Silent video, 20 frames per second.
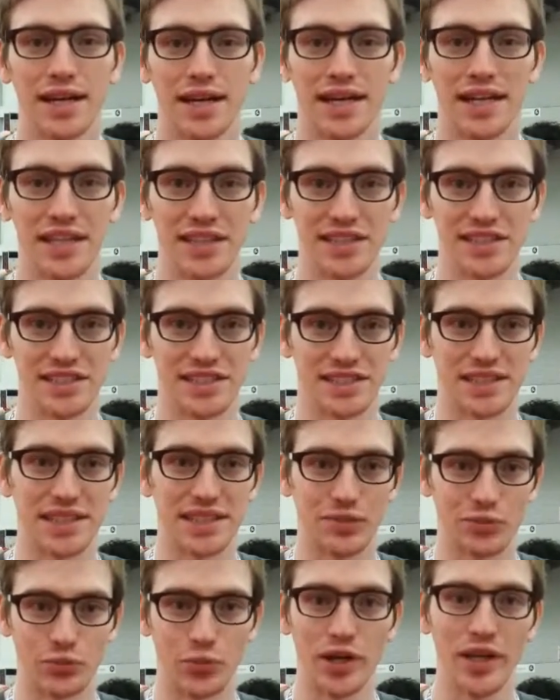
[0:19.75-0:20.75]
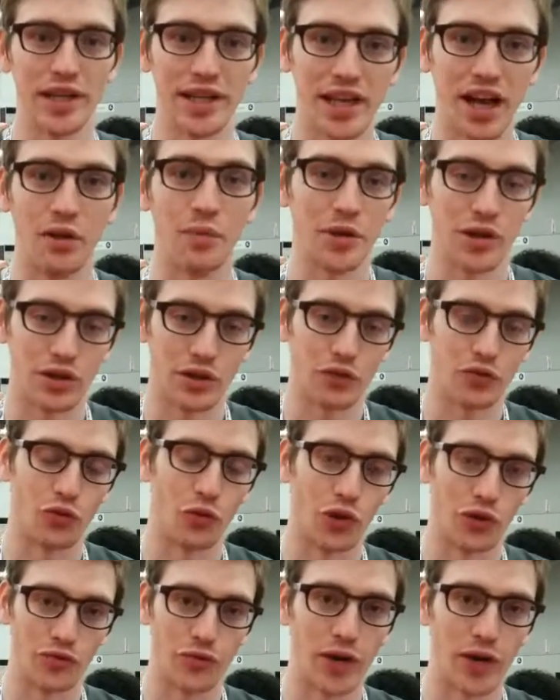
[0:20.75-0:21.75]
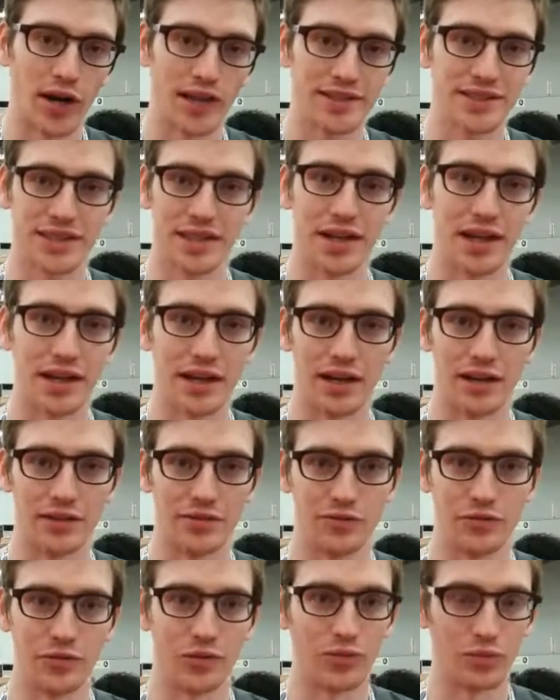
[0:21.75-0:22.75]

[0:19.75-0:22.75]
is really coming to the forefront of